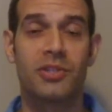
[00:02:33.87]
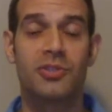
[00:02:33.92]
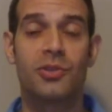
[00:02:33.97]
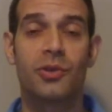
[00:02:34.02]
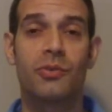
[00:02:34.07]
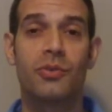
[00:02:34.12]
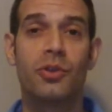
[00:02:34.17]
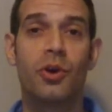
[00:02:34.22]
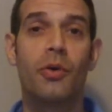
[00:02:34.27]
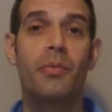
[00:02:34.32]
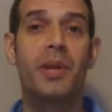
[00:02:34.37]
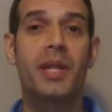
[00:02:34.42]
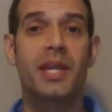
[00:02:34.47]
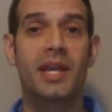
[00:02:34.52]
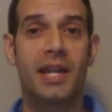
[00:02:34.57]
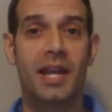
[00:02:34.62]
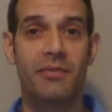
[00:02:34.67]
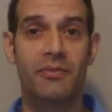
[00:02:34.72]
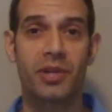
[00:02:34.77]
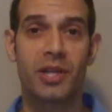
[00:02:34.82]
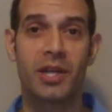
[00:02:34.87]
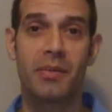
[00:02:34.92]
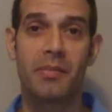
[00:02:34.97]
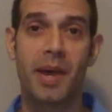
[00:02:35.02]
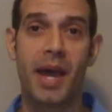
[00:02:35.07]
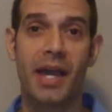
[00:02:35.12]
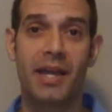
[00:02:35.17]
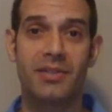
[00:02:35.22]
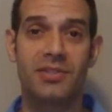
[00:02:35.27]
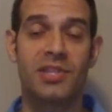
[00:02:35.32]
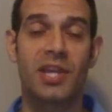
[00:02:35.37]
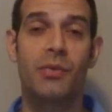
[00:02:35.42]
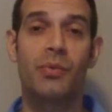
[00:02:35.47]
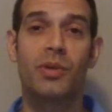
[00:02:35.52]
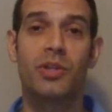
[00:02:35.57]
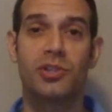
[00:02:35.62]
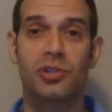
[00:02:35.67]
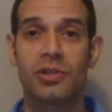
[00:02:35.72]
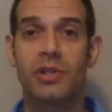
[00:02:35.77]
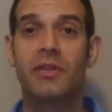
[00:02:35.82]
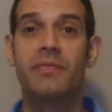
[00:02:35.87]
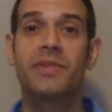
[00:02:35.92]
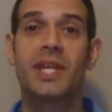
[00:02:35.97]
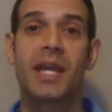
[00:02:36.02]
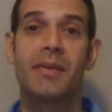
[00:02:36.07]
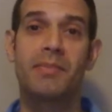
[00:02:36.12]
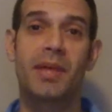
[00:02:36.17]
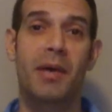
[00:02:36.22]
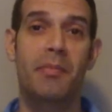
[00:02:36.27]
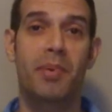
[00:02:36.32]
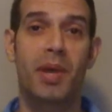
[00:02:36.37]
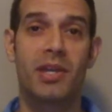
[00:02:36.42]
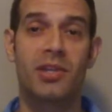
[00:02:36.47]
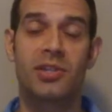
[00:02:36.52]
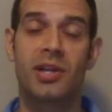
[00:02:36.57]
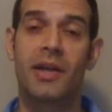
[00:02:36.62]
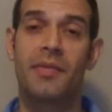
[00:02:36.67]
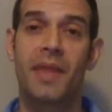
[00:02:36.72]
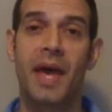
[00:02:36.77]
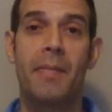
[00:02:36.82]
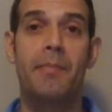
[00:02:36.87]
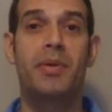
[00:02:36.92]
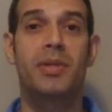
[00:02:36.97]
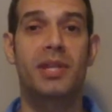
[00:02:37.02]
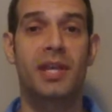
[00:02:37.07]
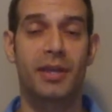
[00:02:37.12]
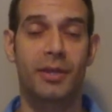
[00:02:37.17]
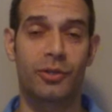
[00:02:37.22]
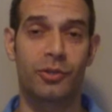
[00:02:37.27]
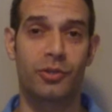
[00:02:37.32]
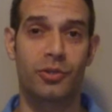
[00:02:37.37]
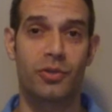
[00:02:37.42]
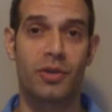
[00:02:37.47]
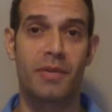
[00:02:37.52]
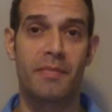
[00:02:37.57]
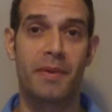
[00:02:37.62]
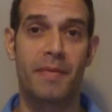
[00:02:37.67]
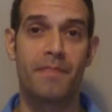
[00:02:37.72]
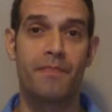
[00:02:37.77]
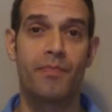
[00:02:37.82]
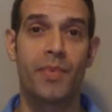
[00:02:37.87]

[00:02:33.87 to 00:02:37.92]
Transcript: so nobody can ever come back and say we shouldn't have taped that patient on that particular treatment.